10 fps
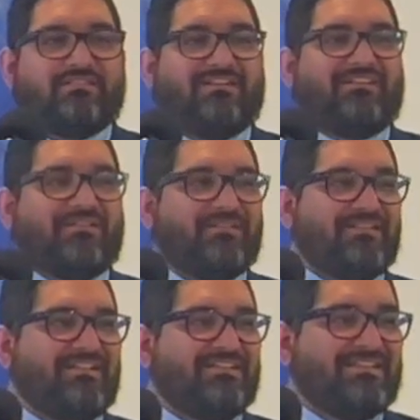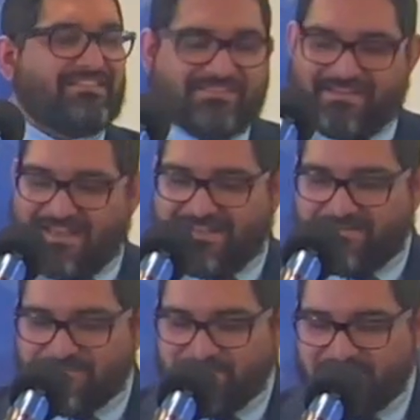Oh, listen to that.
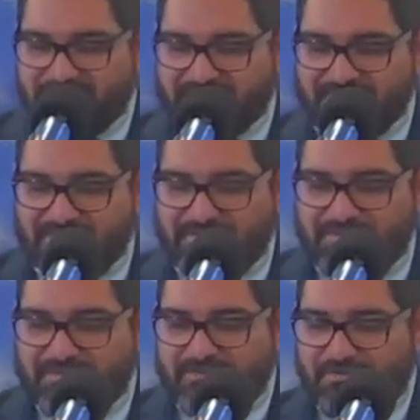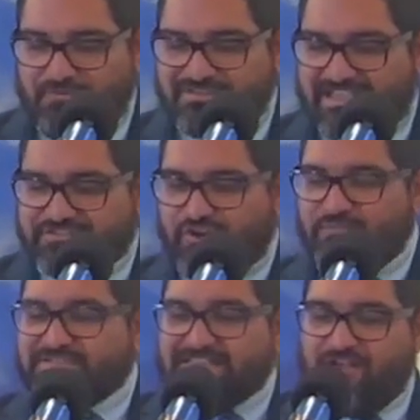What does that term
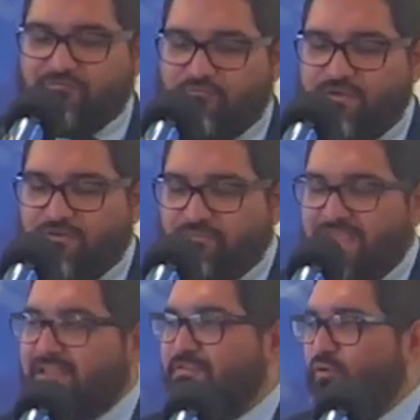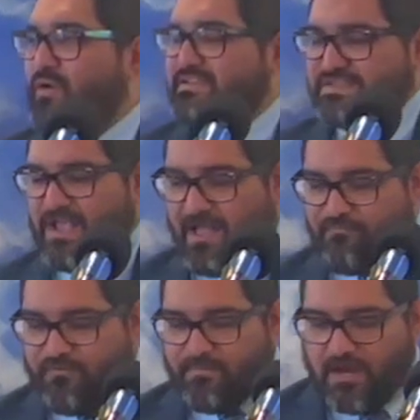self-will mean, or where does it come
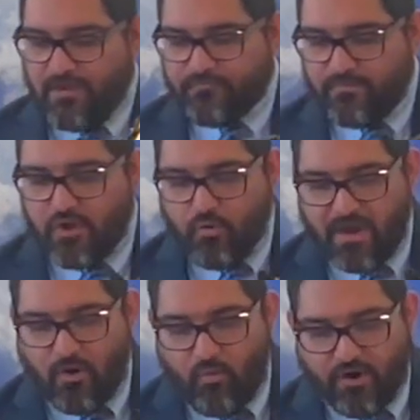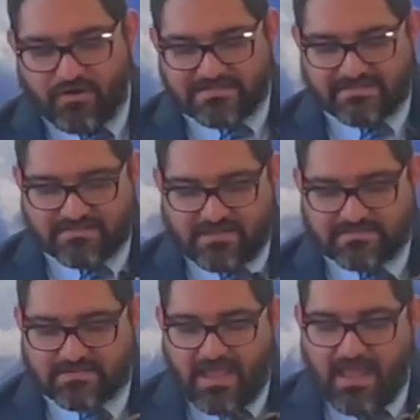from? It comes from the Greek word, listen to
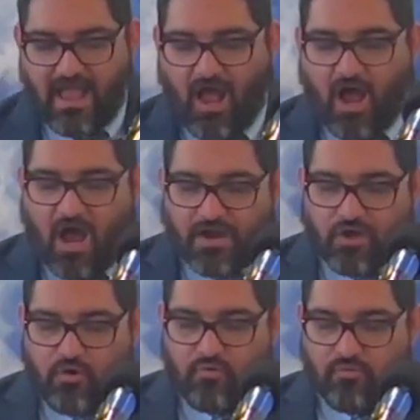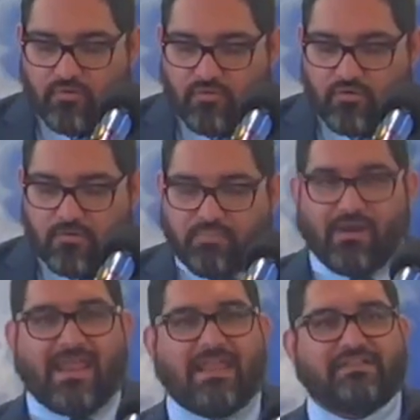this,
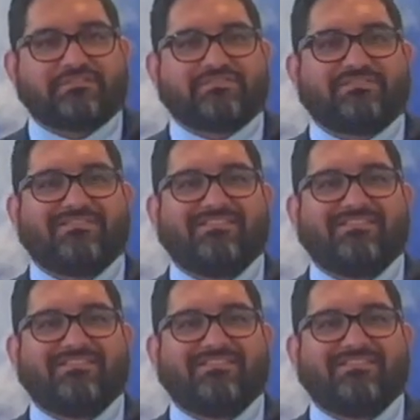auto-pleased.